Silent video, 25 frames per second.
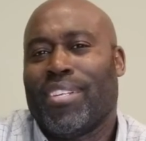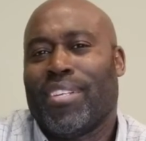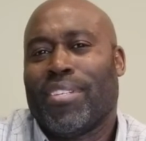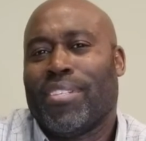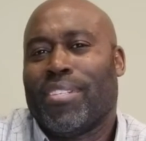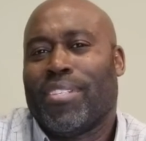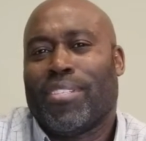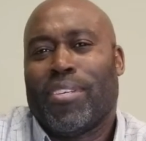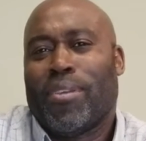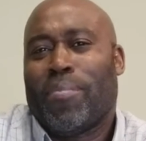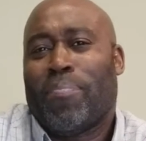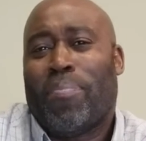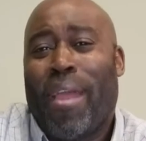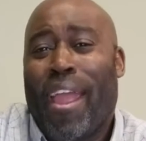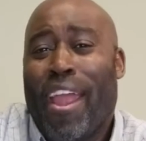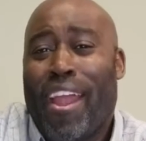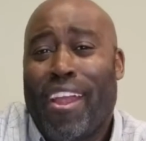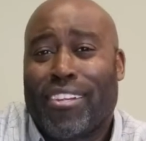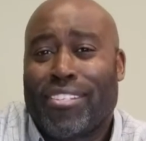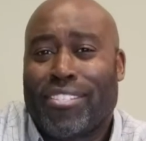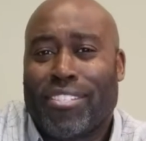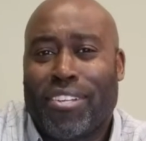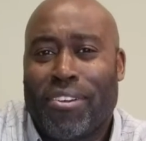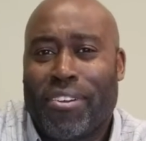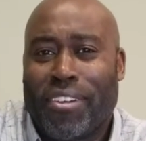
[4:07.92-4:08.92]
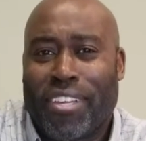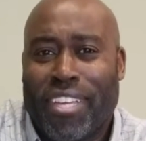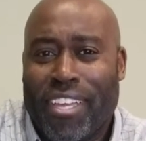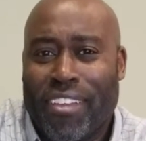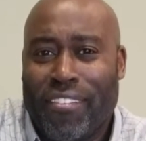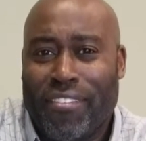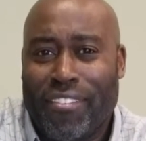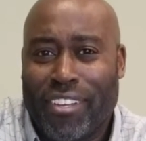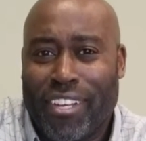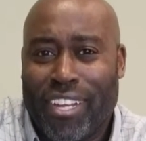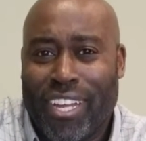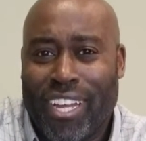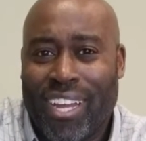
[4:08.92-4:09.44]
Your parents don't give
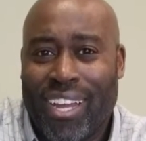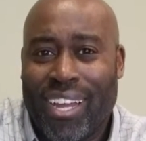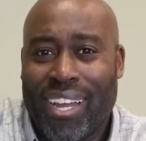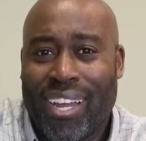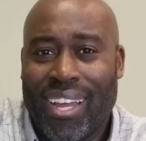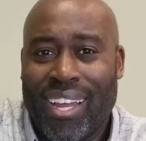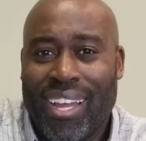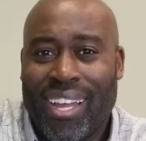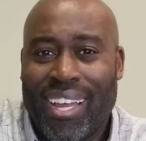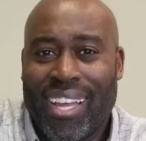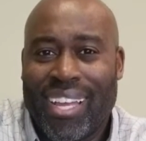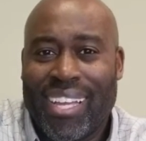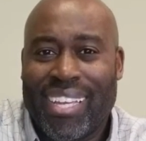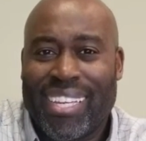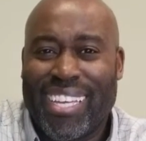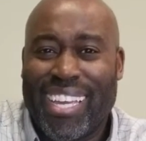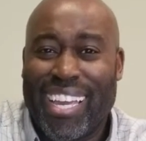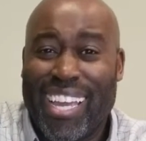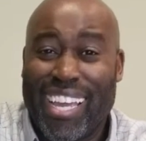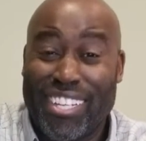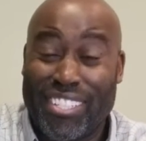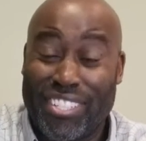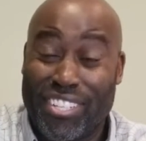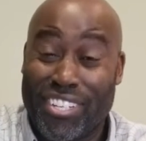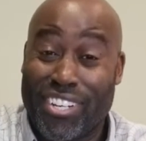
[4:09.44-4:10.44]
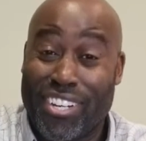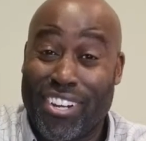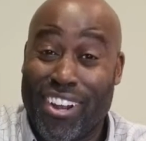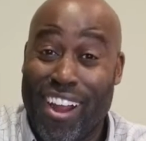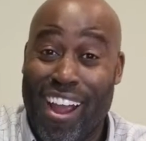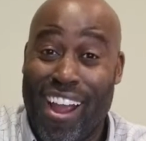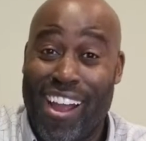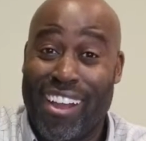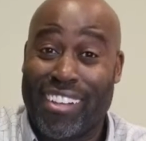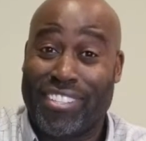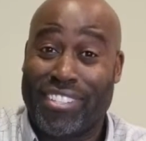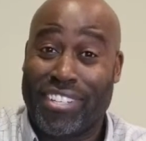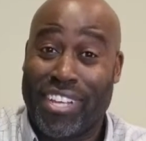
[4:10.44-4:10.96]
you the keys to the
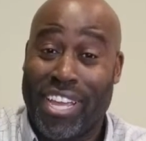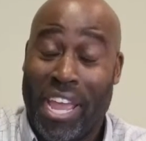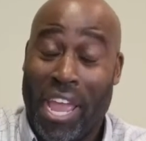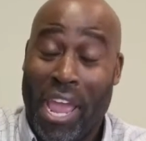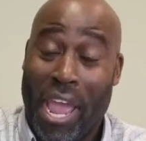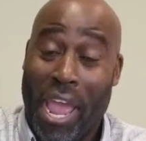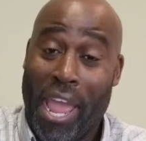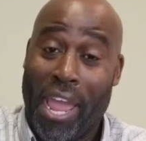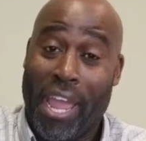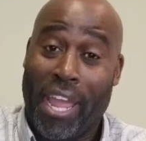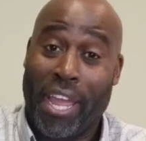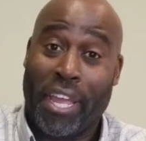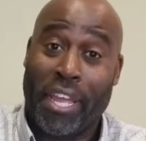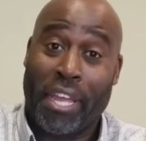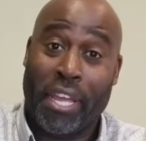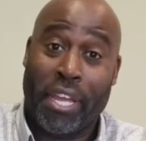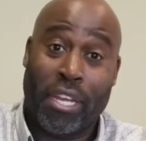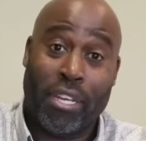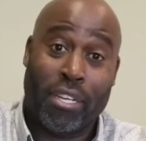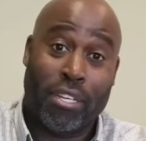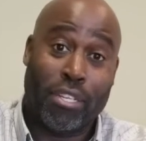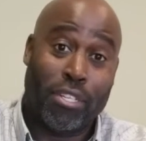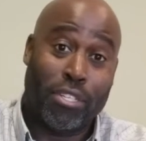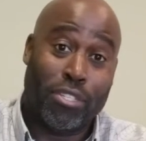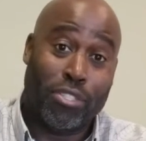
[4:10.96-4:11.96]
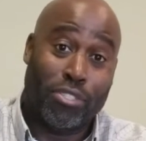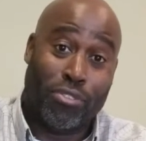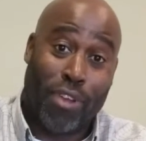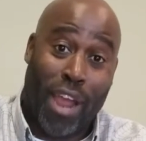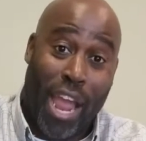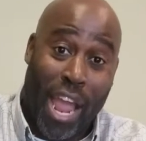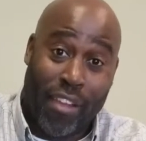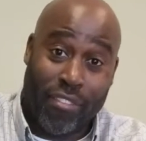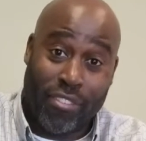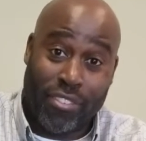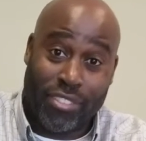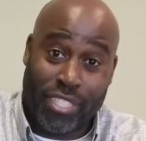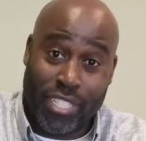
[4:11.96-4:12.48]
car and say, hey,
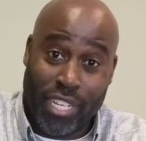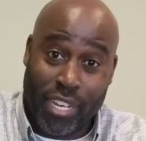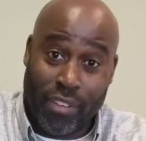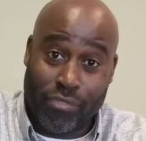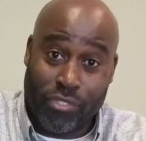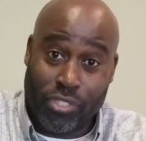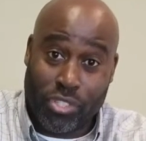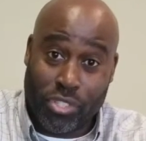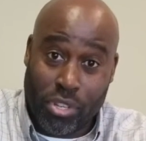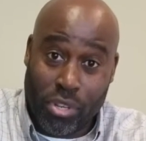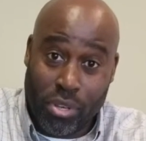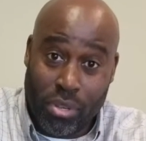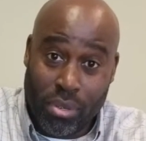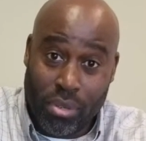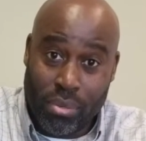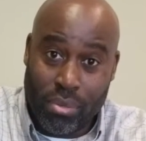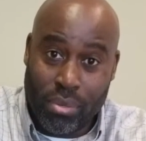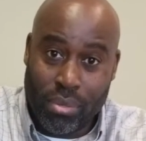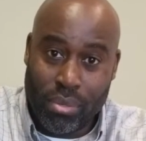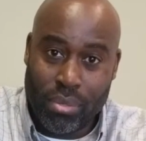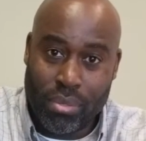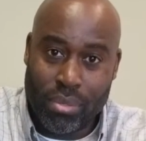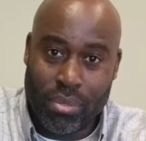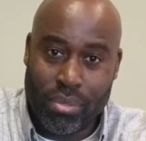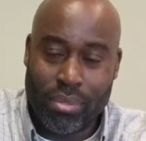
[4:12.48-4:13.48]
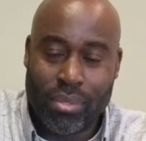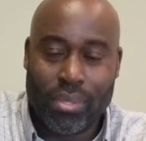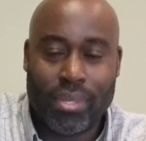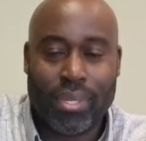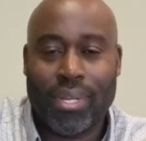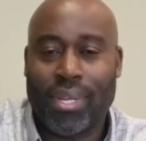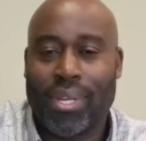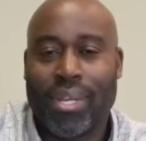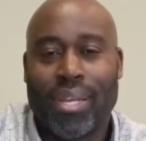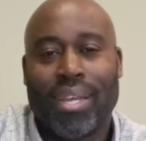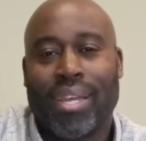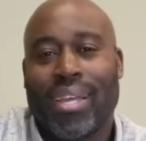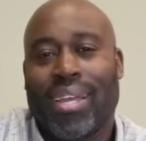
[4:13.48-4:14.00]
drive yourself to school.
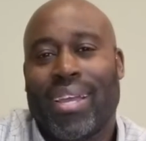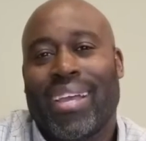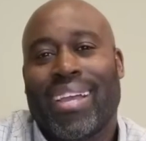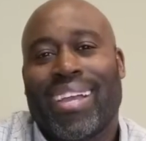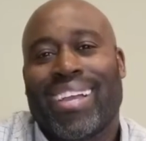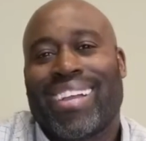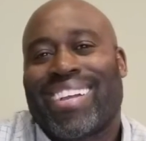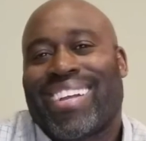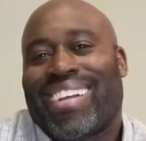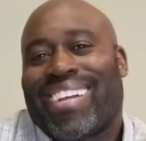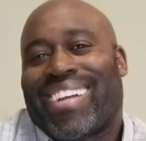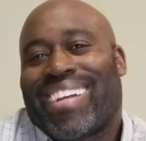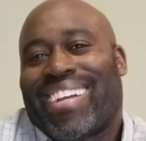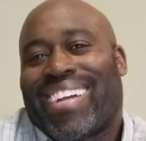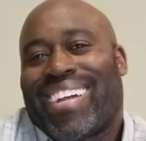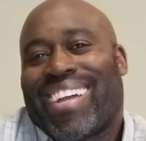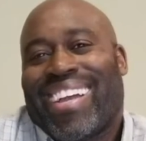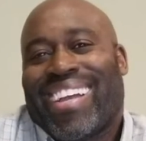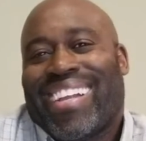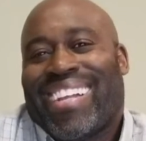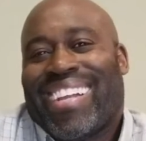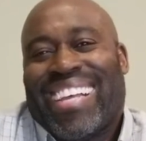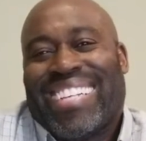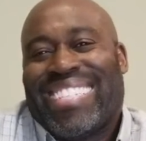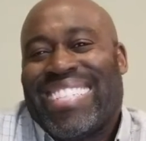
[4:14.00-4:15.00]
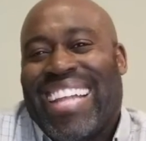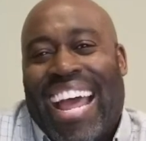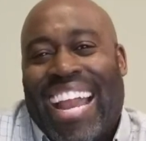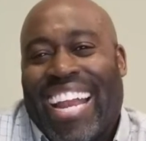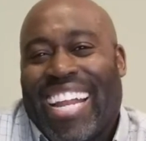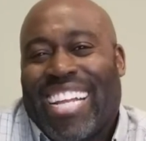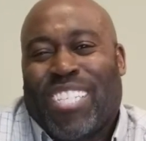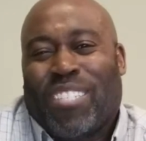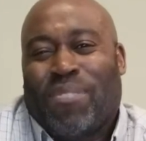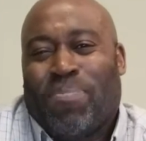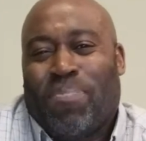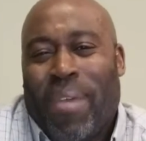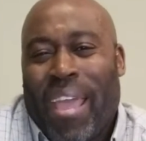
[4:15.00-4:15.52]
That's not
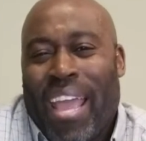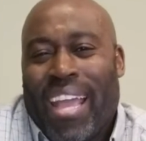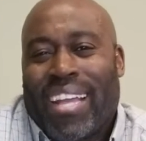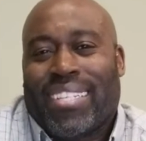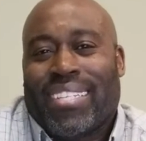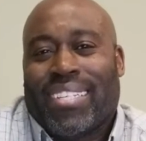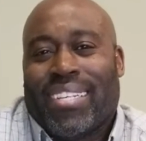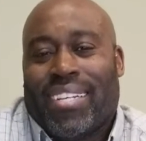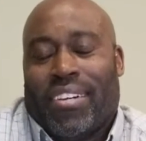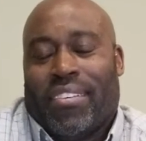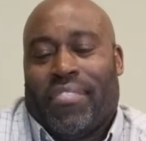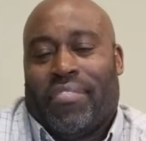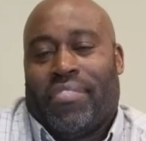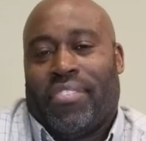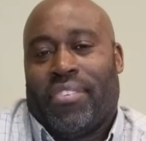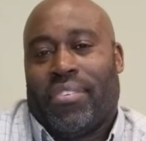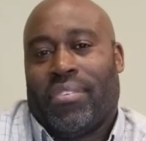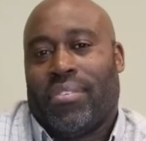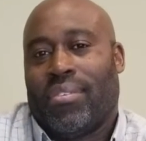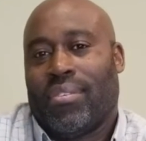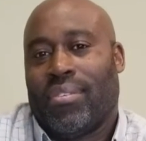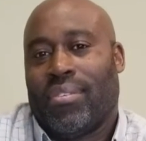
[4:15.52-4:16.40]
expected of you.